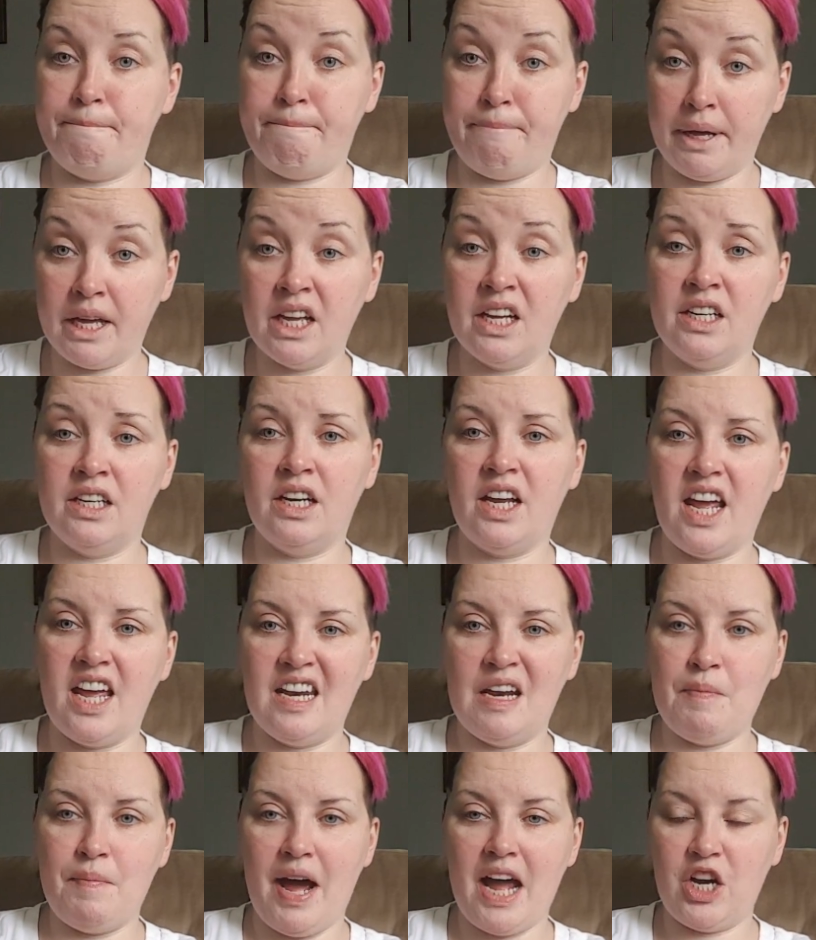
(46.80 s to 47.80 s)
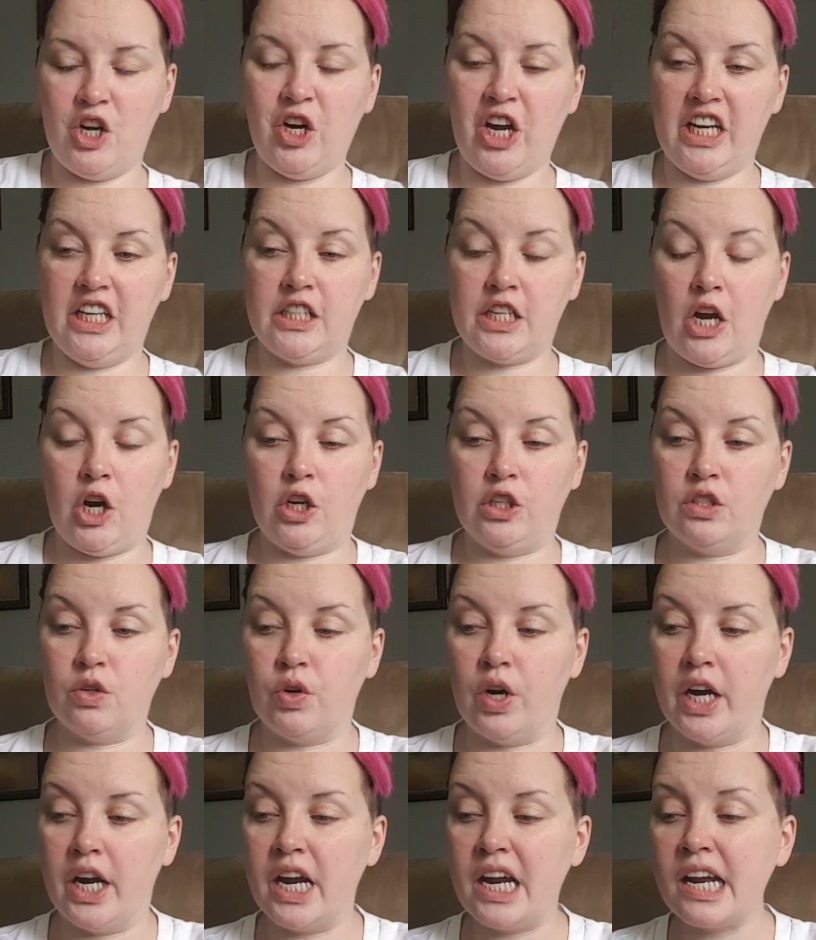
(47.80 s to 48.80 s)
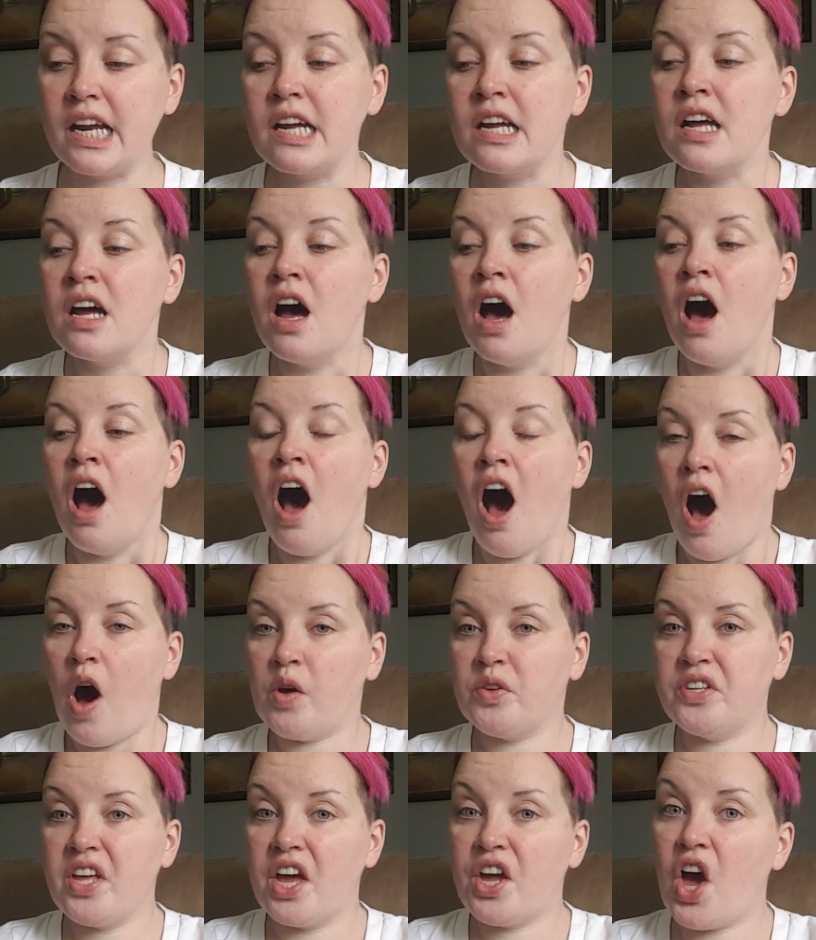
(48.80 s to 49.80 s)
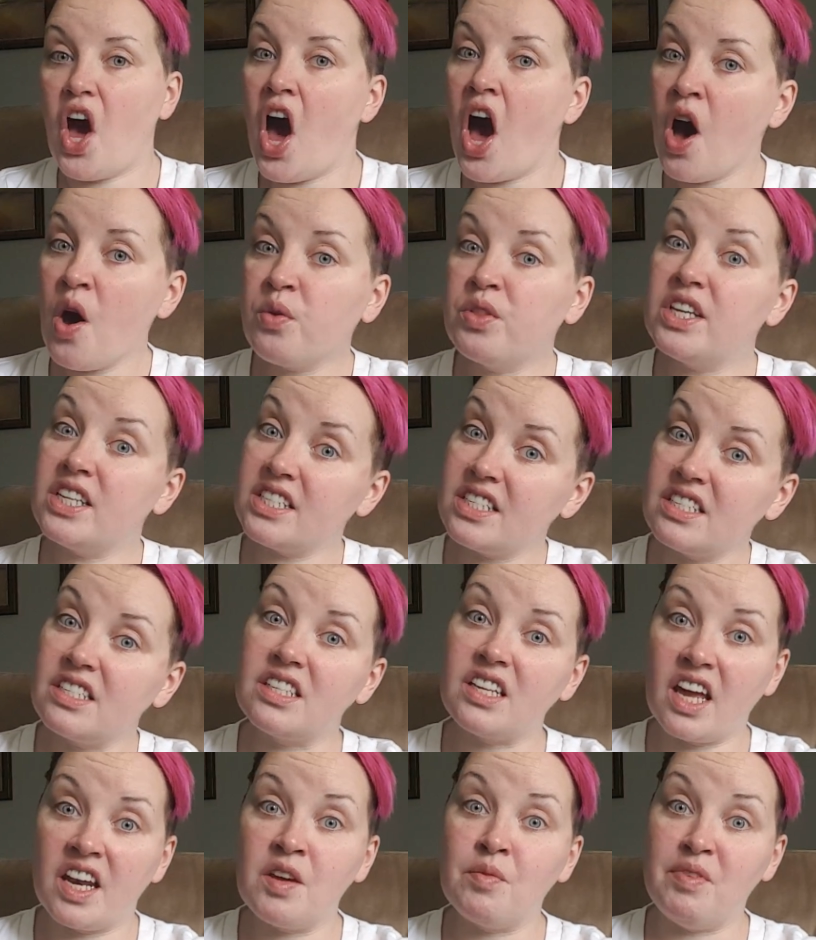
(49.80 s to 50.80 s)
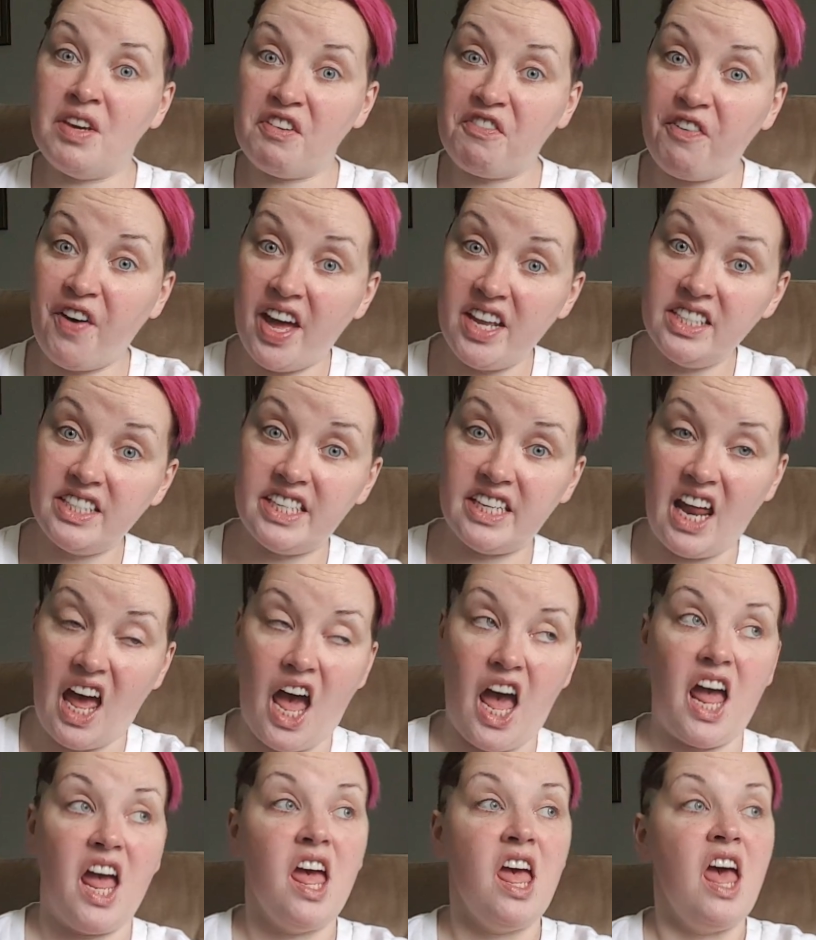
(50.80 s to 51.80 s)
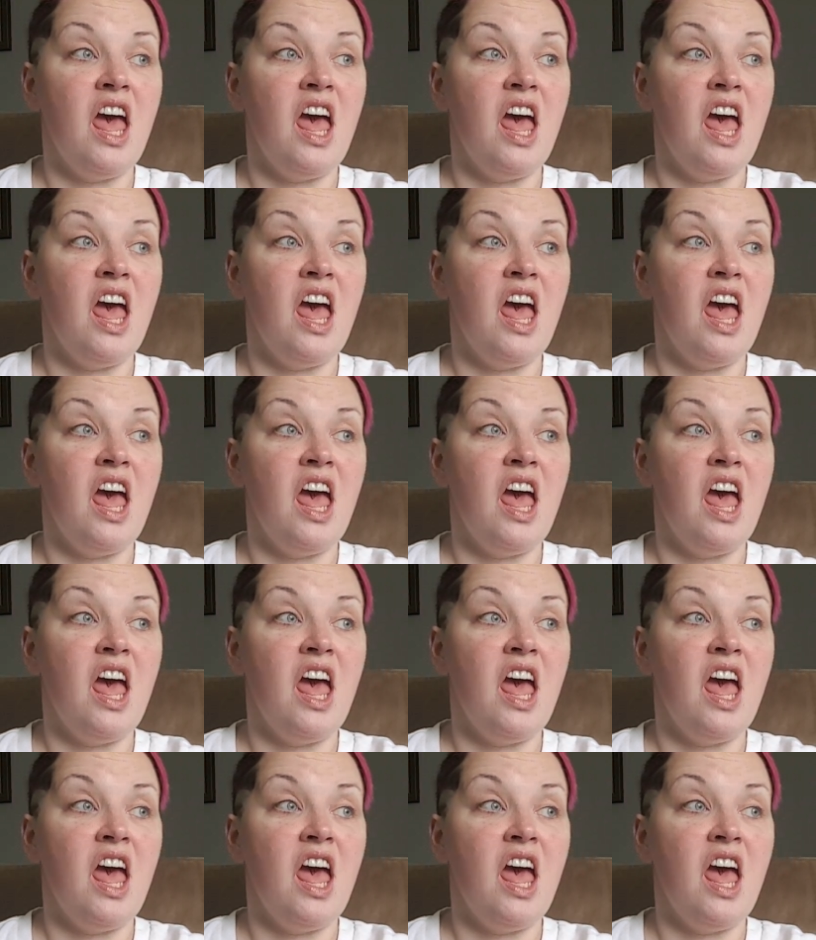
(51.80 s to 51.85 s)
been in migraine territory, I was like, oh, this is gonna be fun today.